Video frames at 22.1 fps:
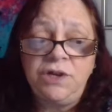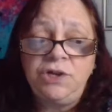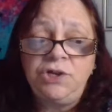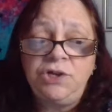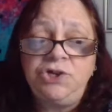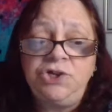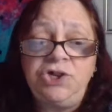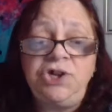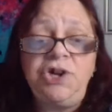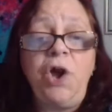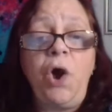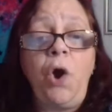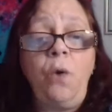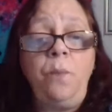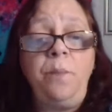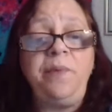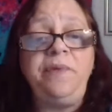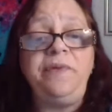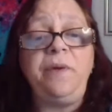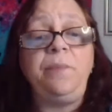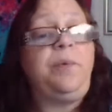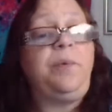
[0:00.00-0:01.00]
she
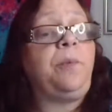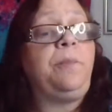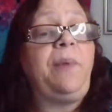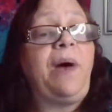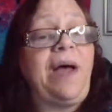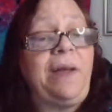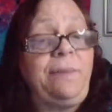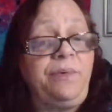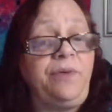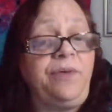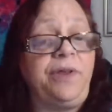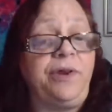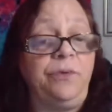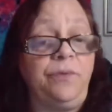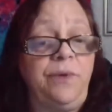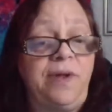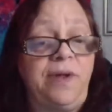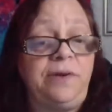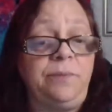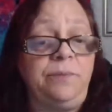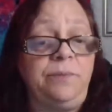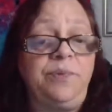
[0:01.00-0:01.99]
opens up her Bible at a
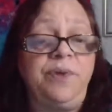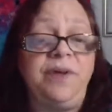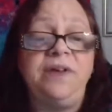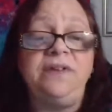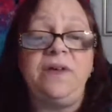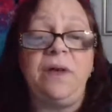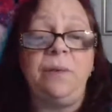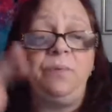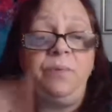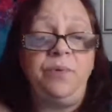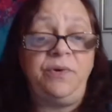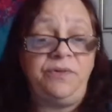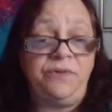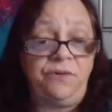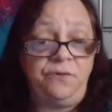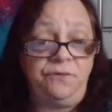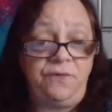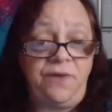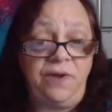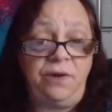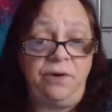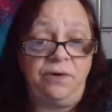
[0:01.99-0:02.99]
random place and puts her
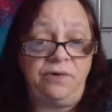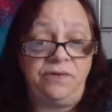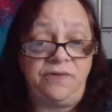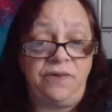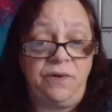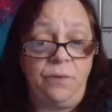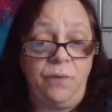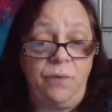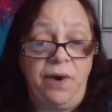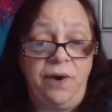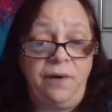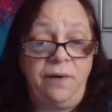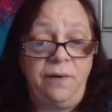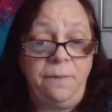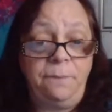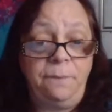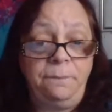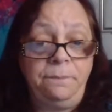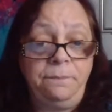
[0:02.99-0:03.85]
finger somewhere.